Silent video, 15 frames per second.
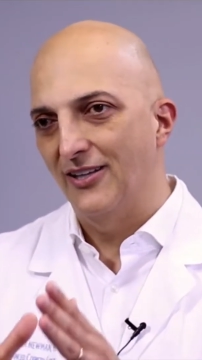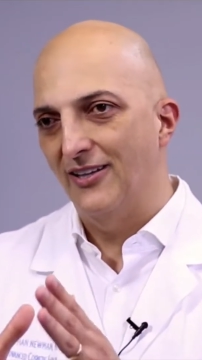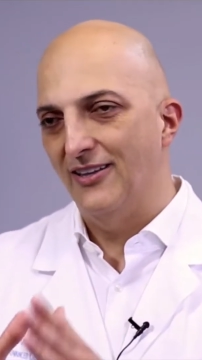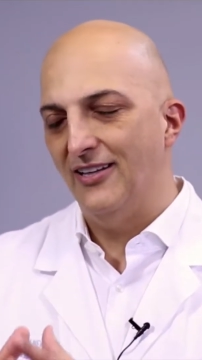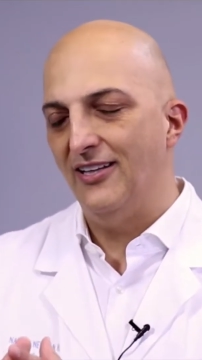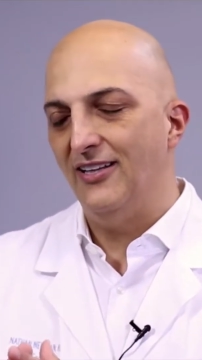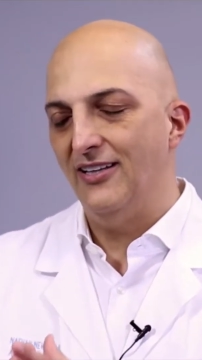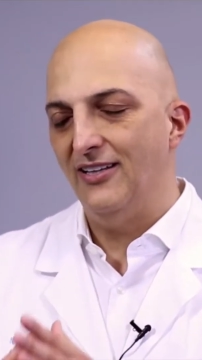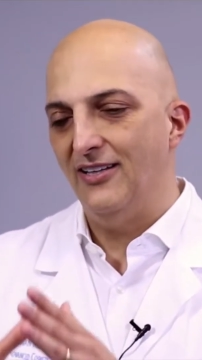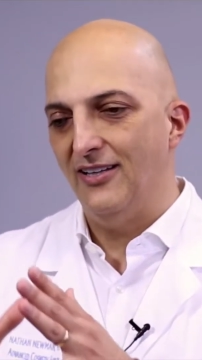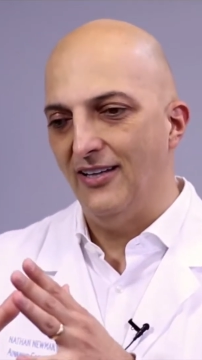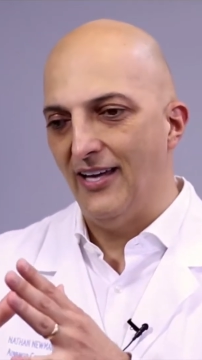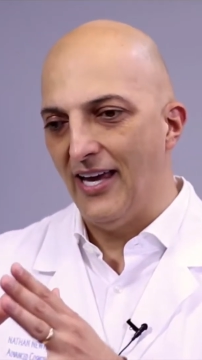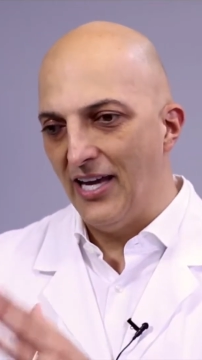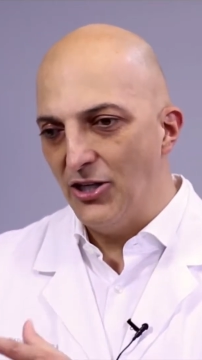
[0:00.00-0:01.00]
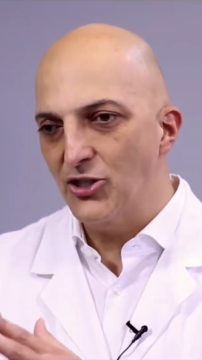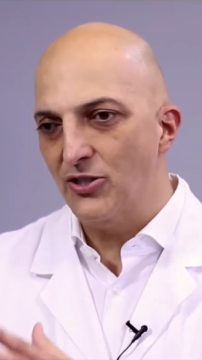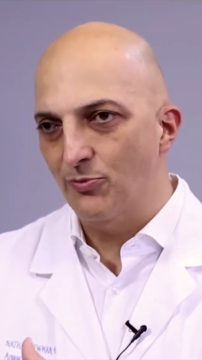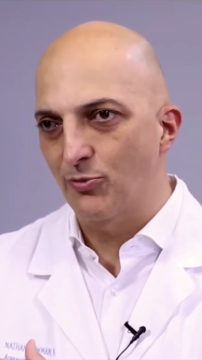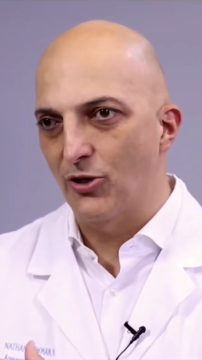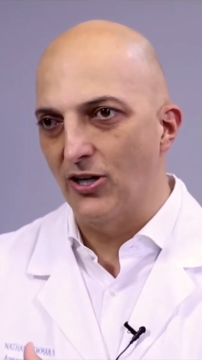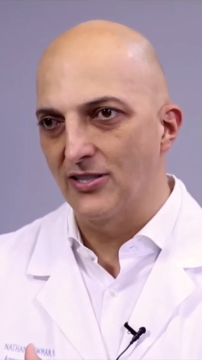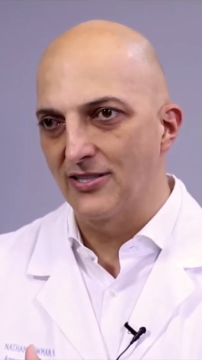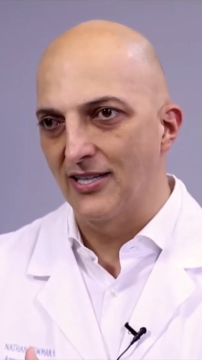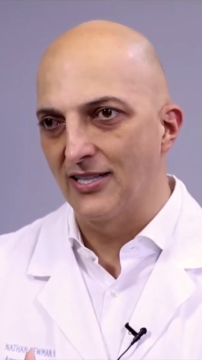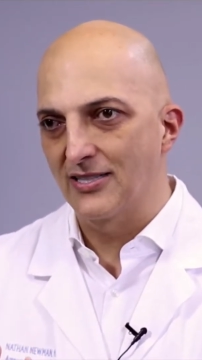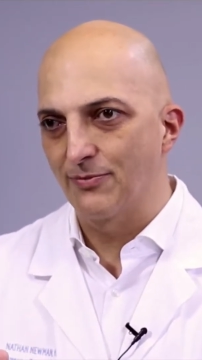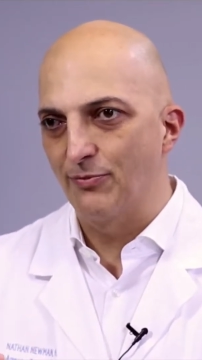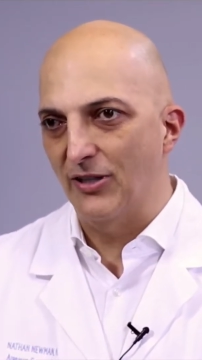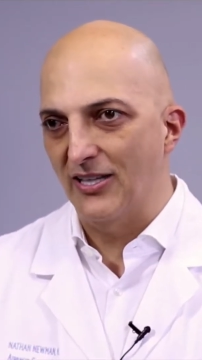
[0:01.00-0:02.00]
the aging
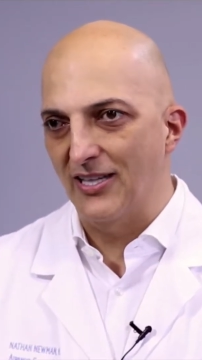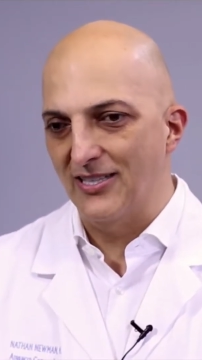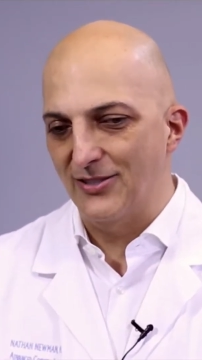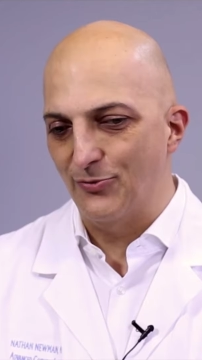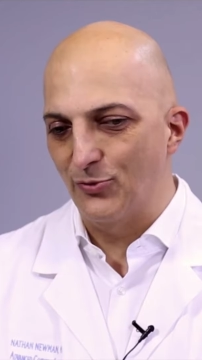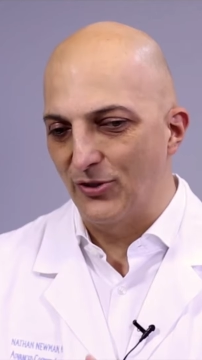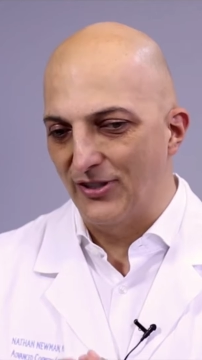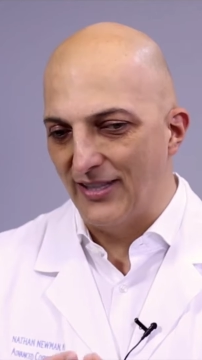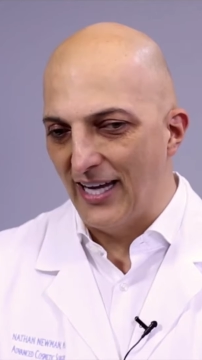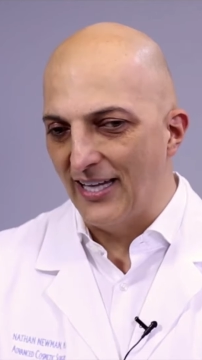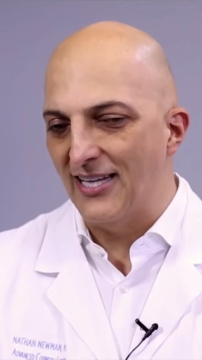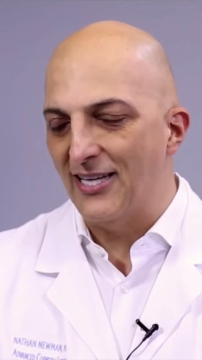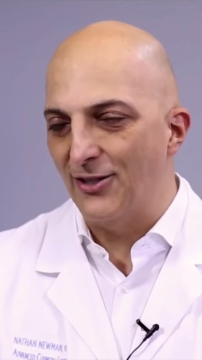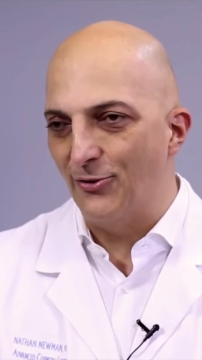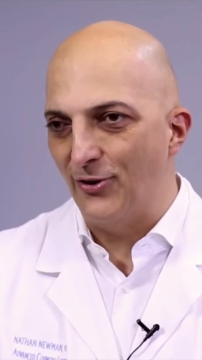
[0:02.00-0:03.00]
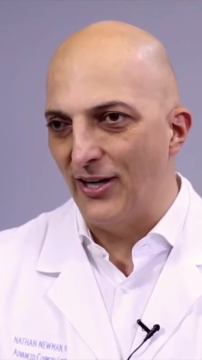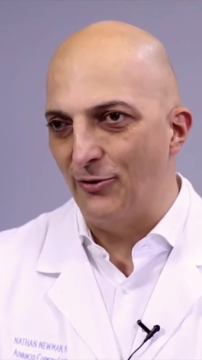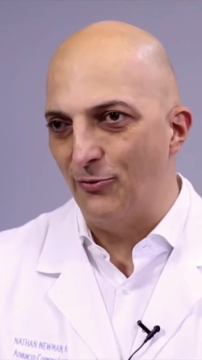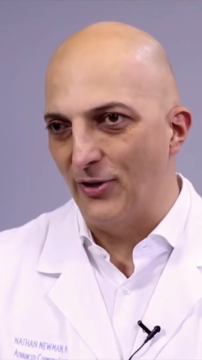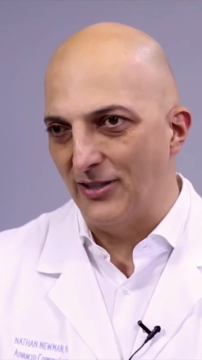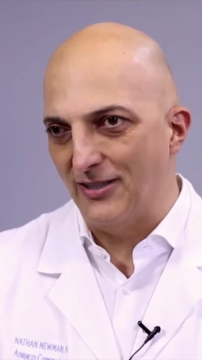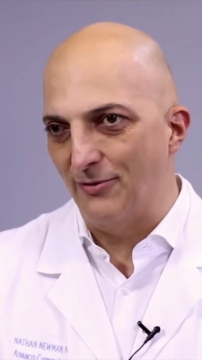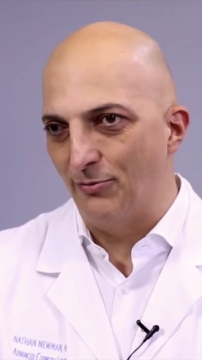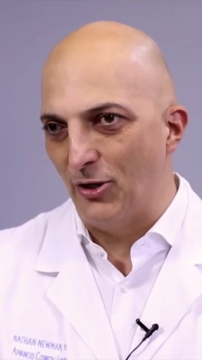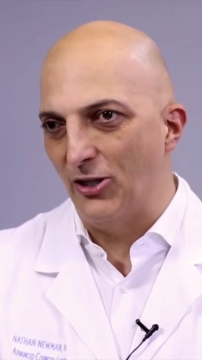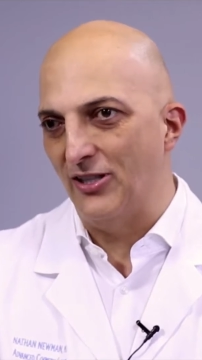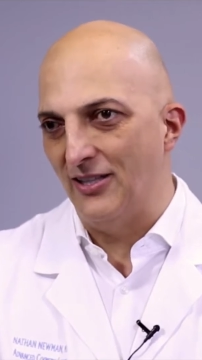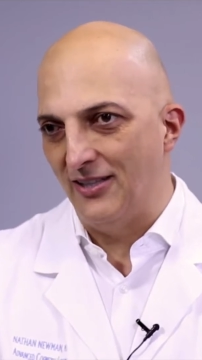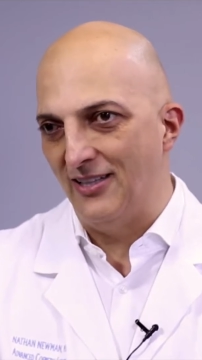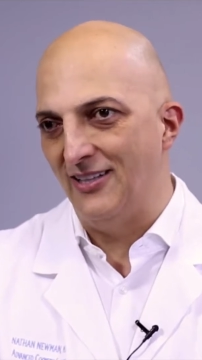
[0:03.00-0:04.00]
process because we're taking away what the
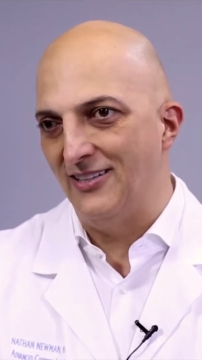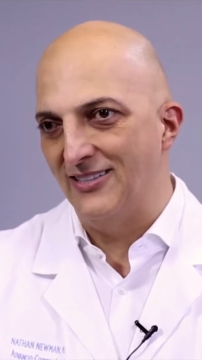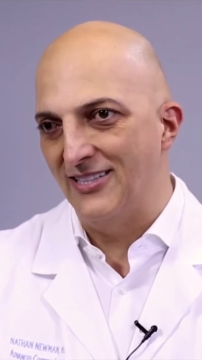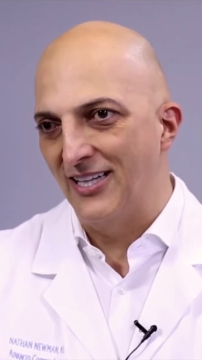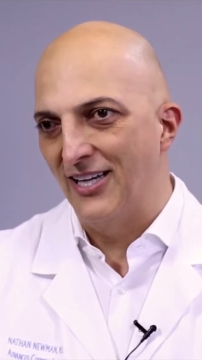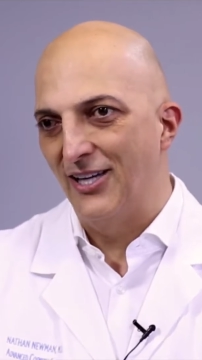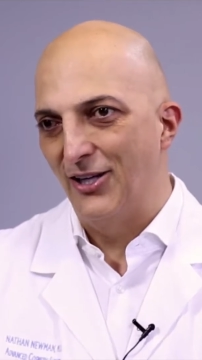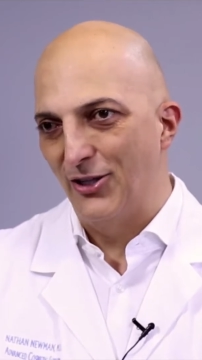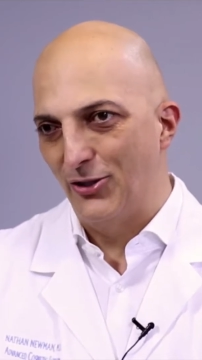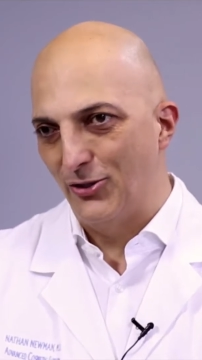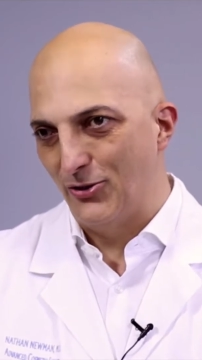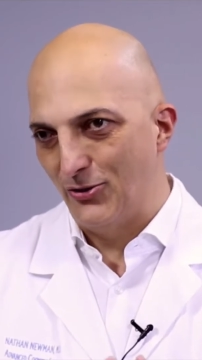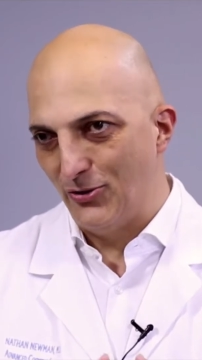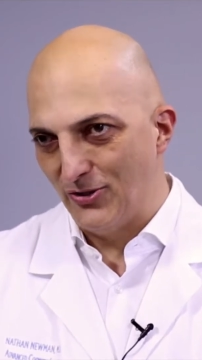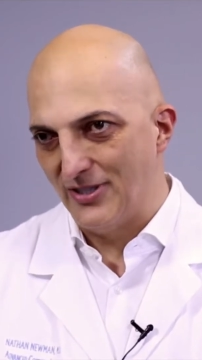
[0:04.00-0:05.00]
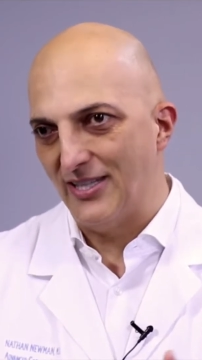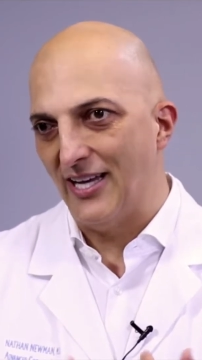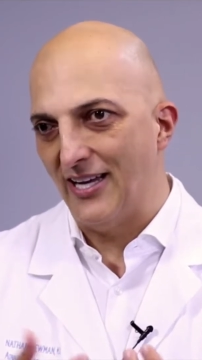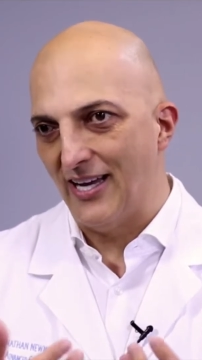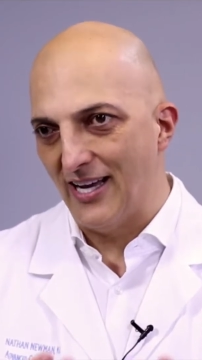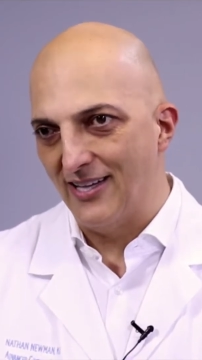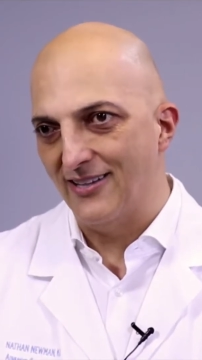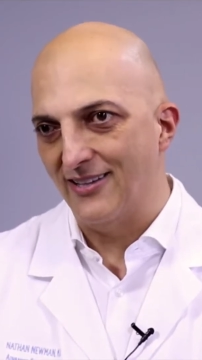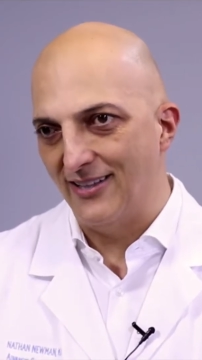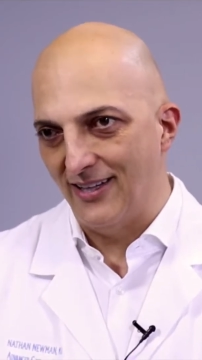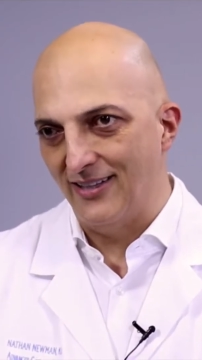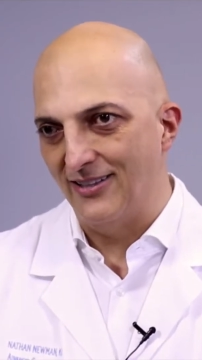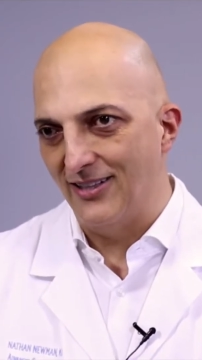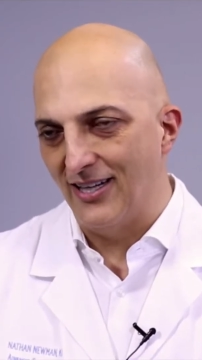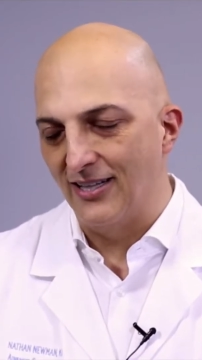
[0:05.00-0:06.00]
body needs to stay healthy
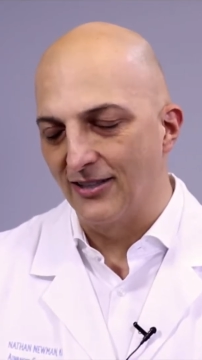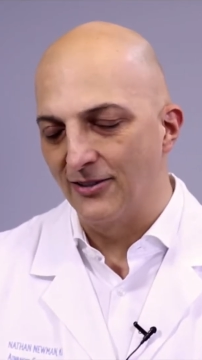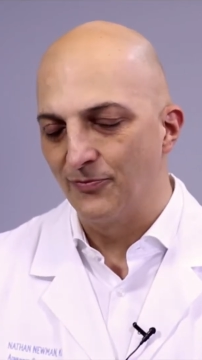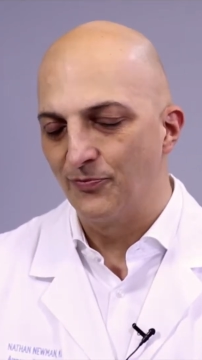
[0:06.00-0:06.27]
and young.